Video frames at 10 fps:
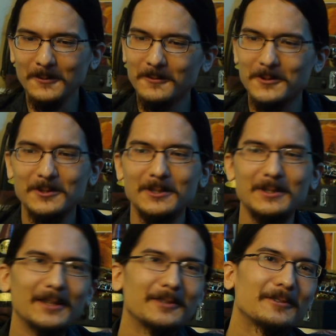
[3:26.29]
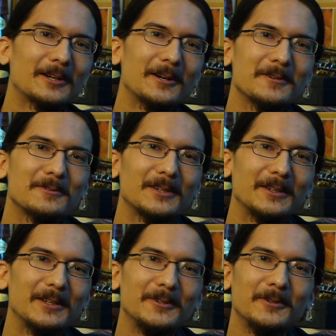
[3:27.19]
which is a deck of cards
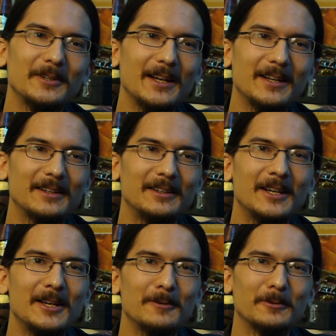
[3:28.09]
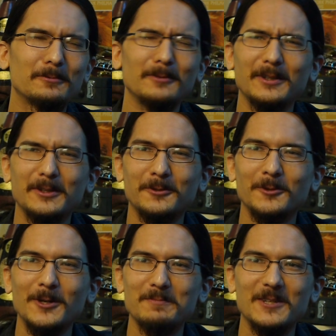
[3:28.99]
that he created with really
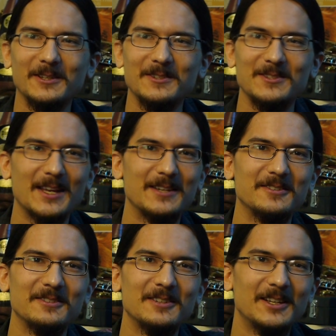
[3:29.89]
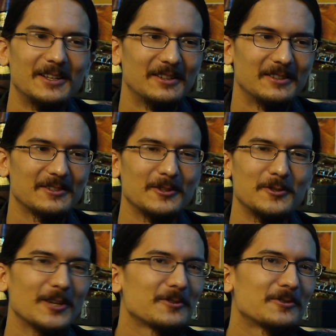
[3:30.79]
cryptic Zen
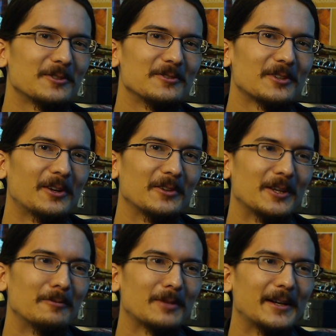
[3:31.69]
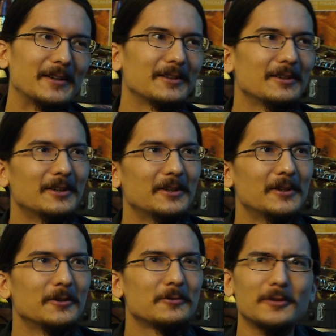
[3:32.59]
suggestions on them, like
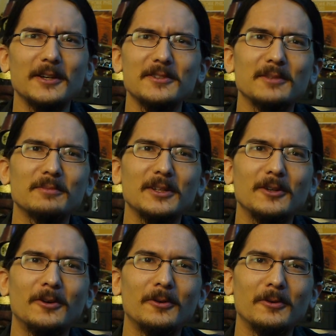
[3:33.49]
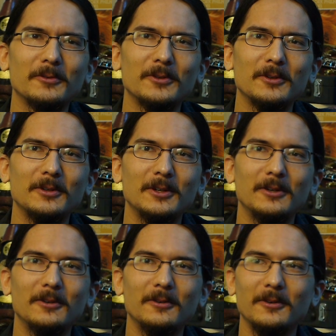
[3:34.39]
try something old,
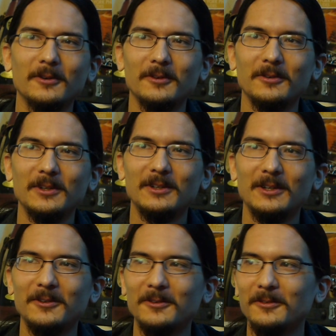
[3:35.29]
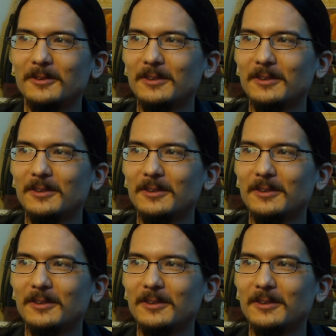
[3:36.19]
or, you know,